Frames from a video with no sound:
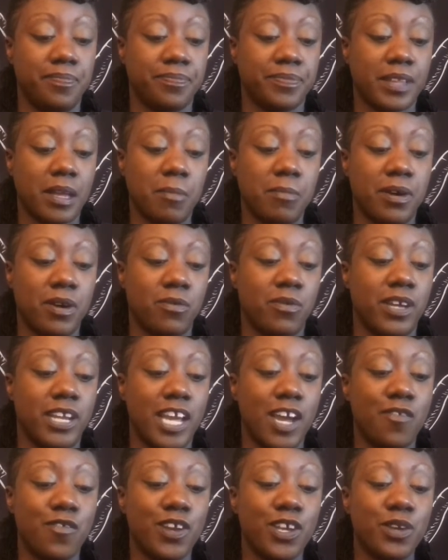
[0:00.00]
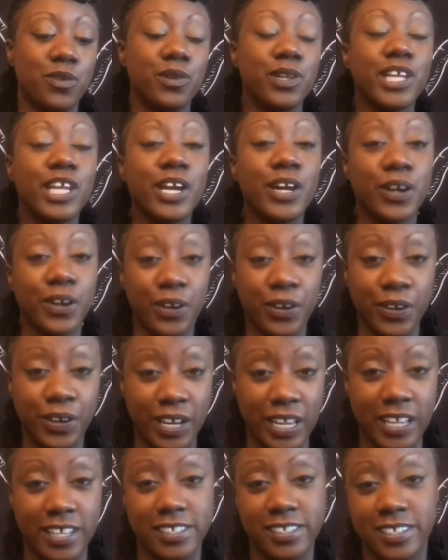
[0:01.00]
But whatever you learn
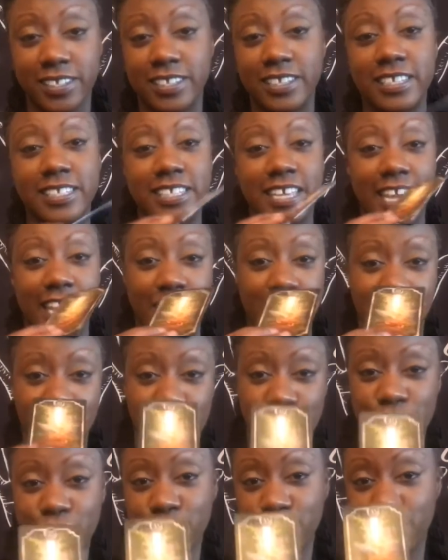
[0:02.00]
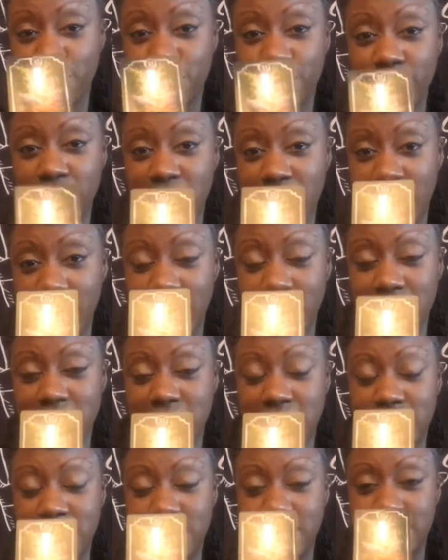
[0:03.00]
is going to take you to the
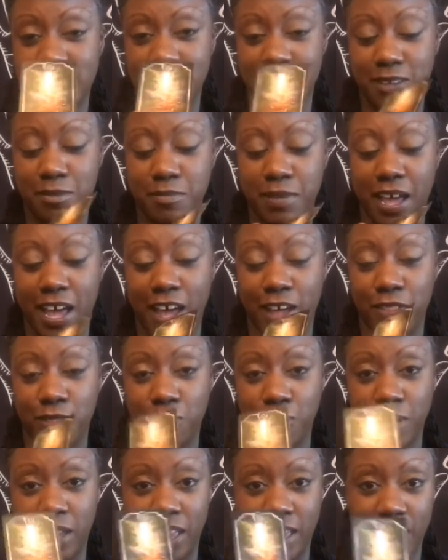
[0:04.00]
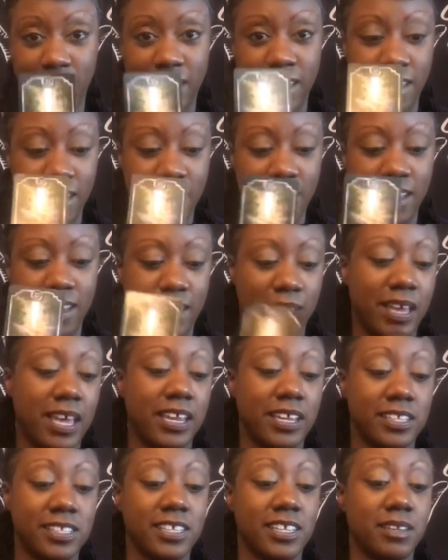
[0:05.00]
next pathway, and
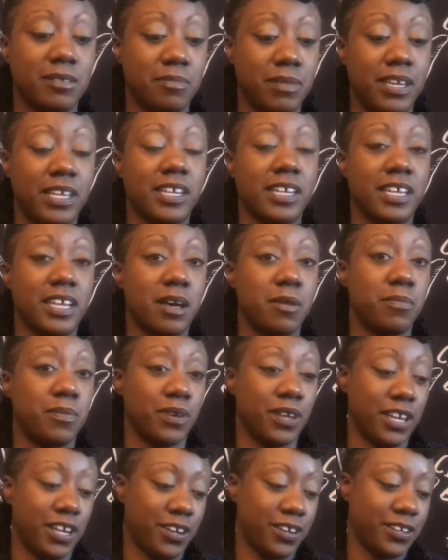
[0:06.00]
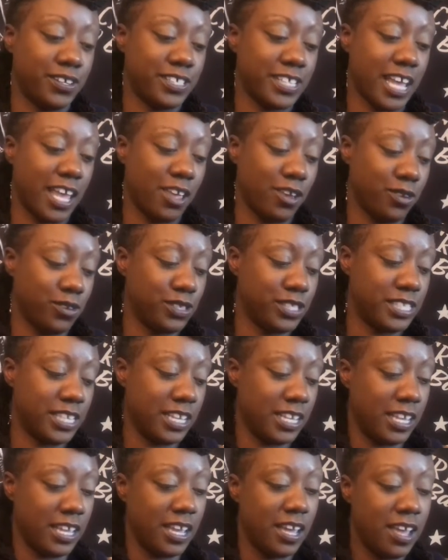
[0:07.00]
it's going to be in a couple years that you'll
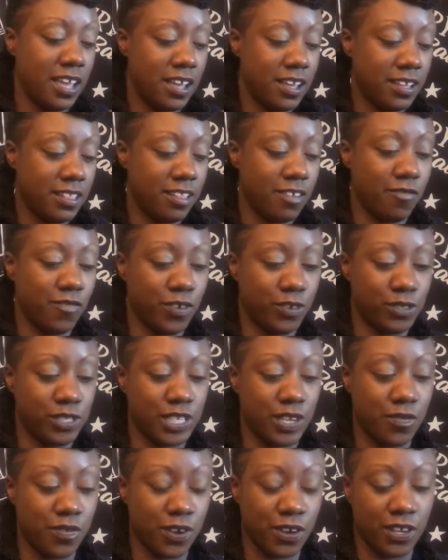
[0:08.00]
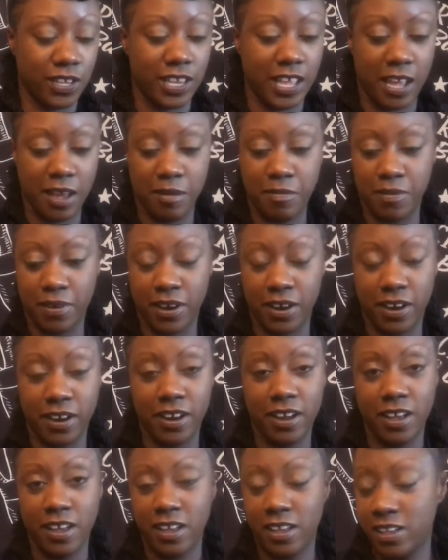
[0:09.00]
see the fruits of your labor.
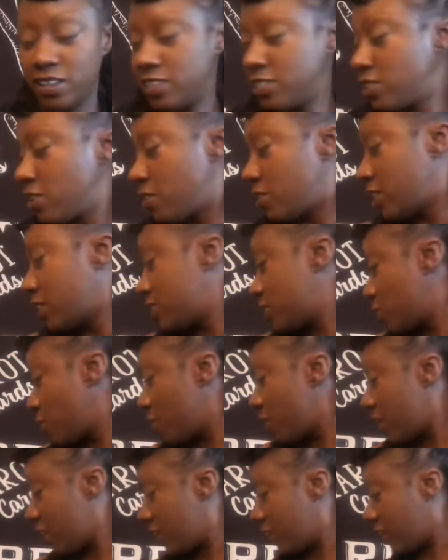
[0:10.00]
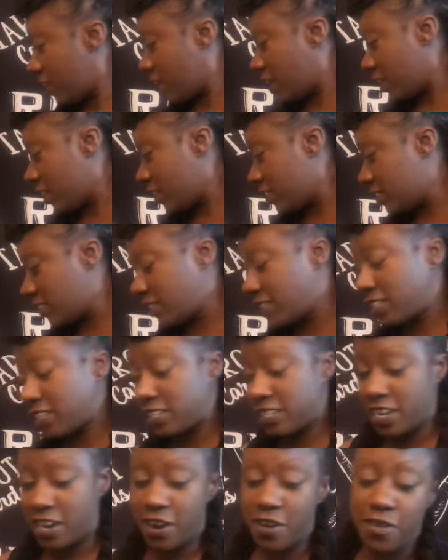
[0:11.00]
So let's go ahead and get into the
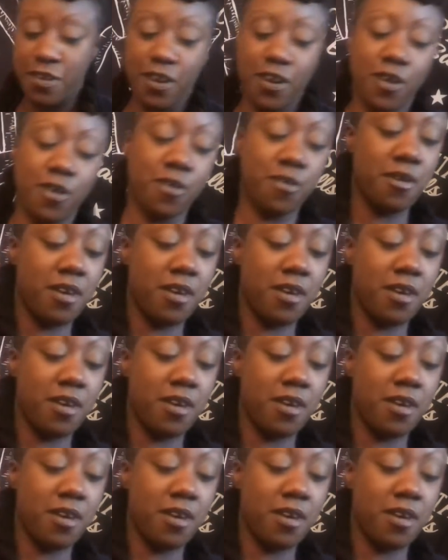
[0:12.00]
tarot